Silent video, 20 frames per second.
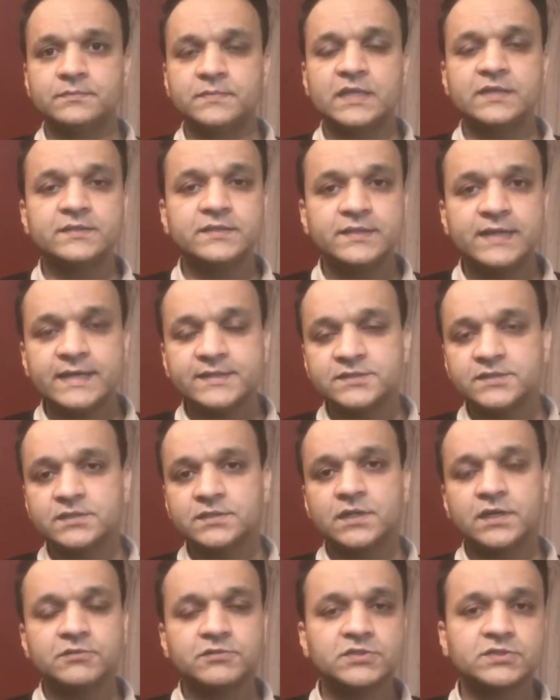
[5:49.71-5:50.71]
Then the next
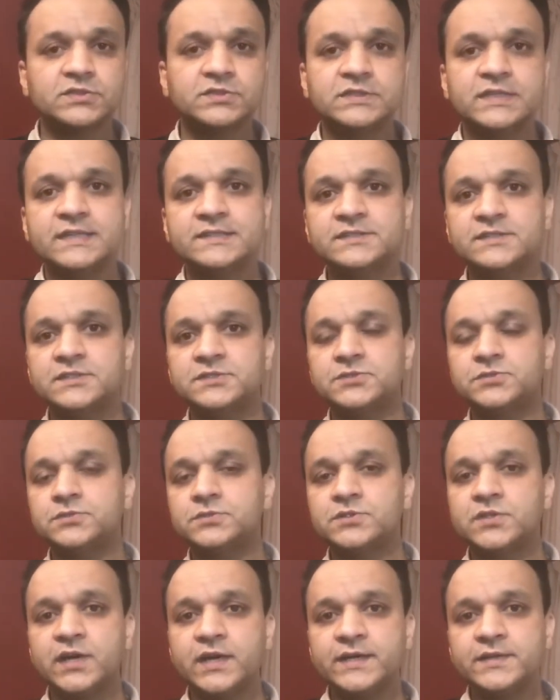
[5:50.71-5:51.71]
thing I would suggest is
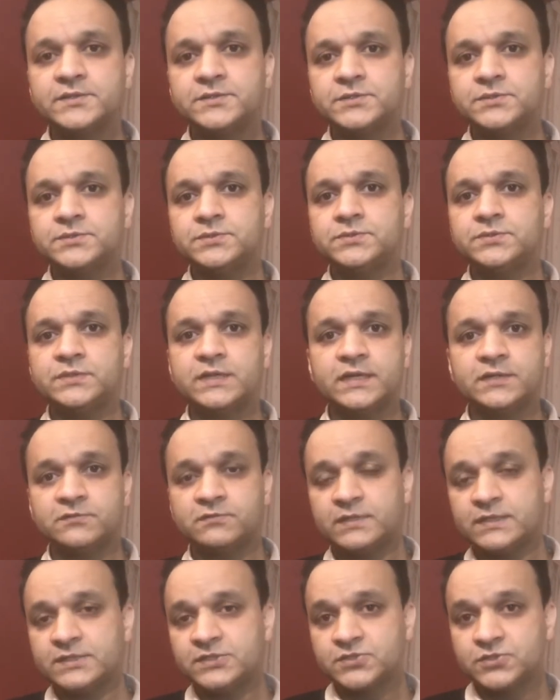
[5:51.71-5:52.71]
to try to get
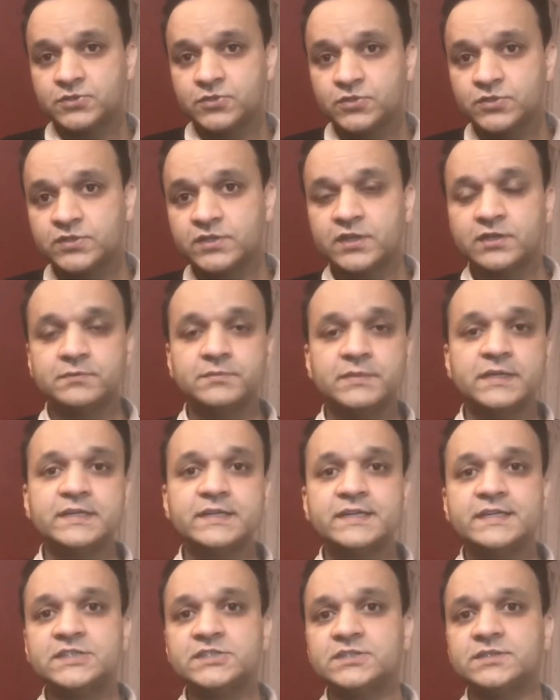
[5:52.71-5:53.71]
very strong
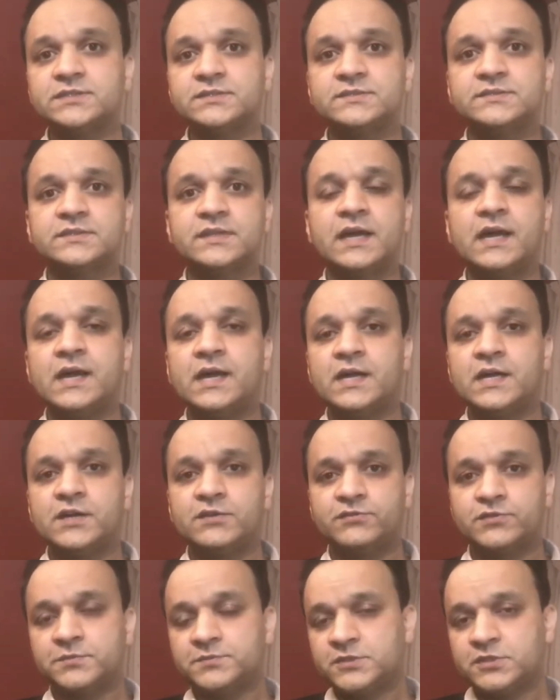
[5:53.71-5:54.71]
recommendations
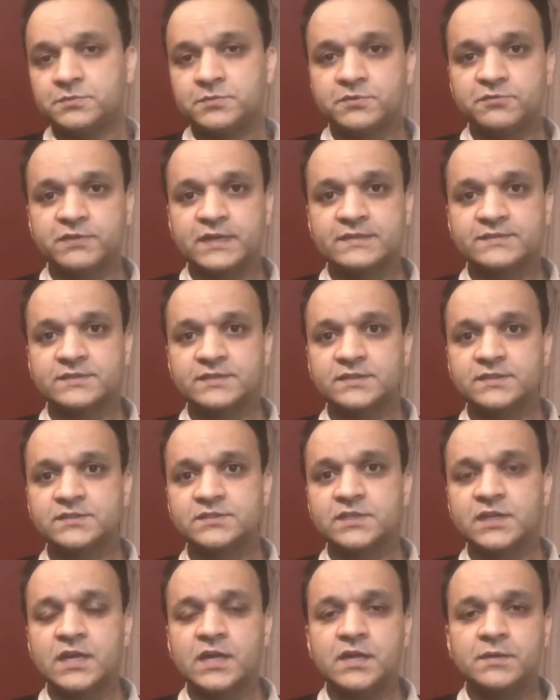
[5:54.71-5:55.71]
from your
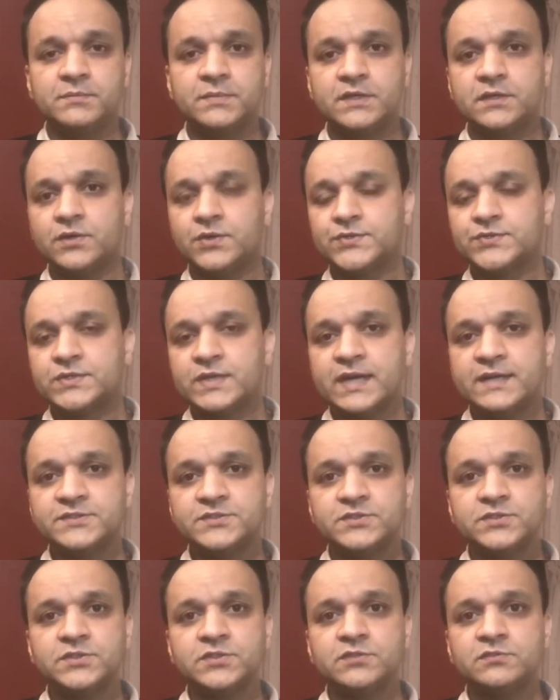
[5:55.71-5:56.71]
professors, because as
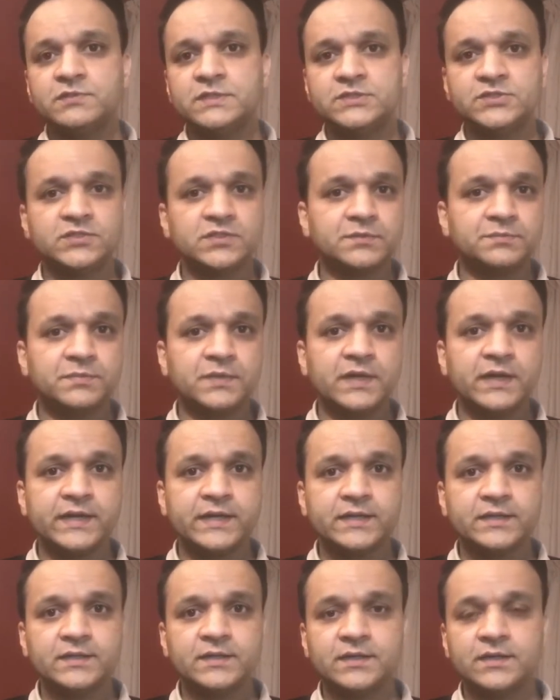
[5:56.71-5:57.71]
you know, when you're
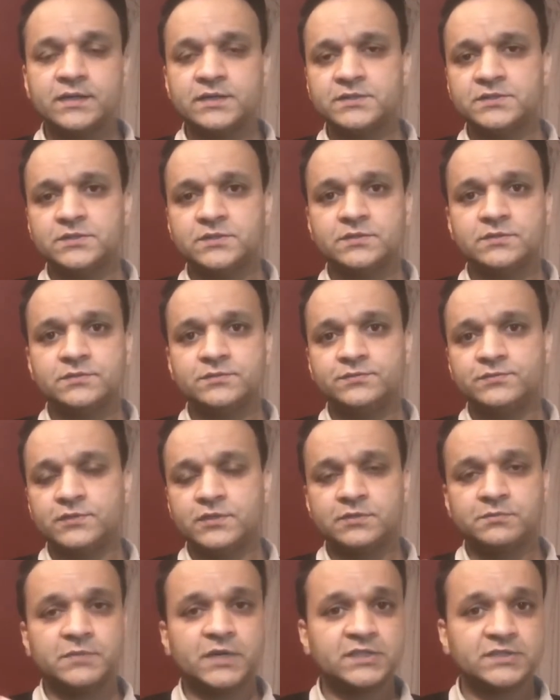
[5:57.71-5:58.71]
applying
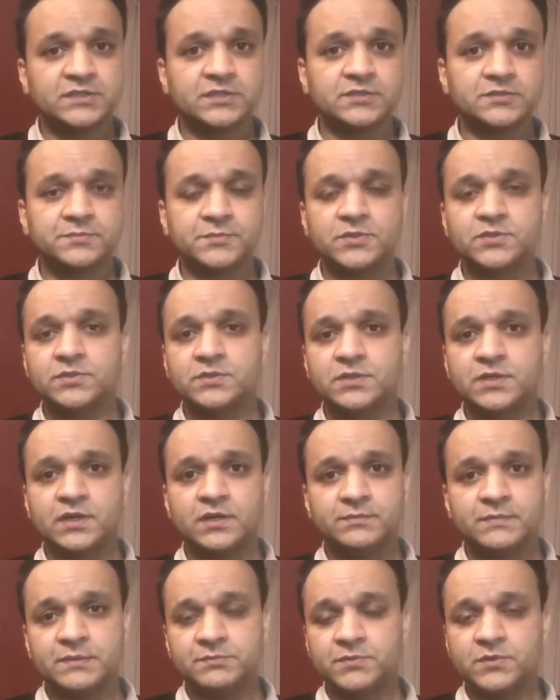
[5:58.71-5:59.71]
for master's
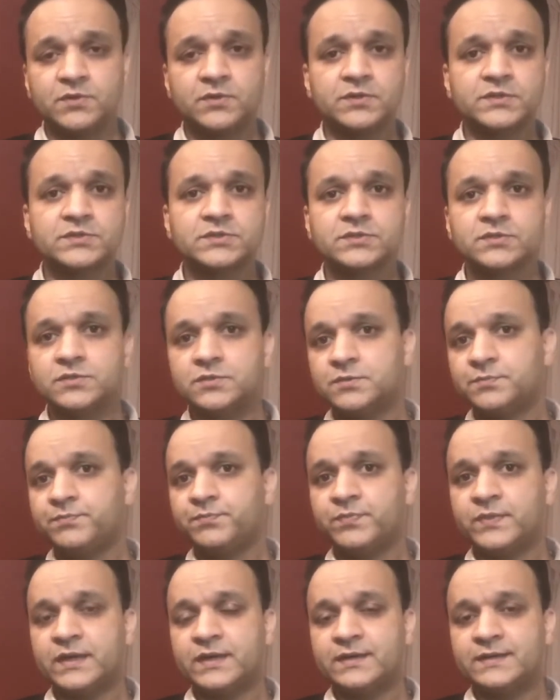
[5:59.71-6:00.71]
program abroad, so
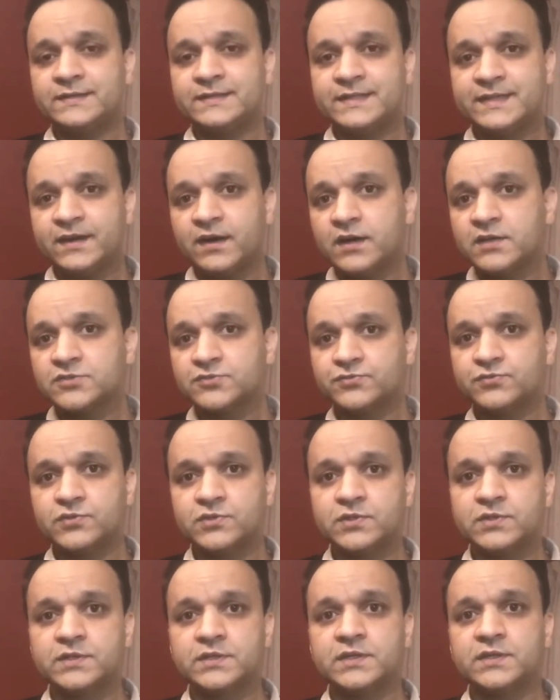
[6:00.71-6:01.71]
they ask
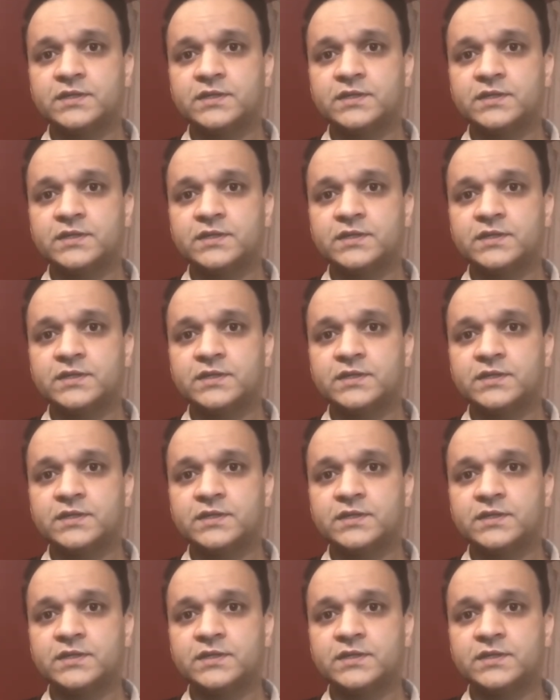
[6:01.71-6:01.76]
for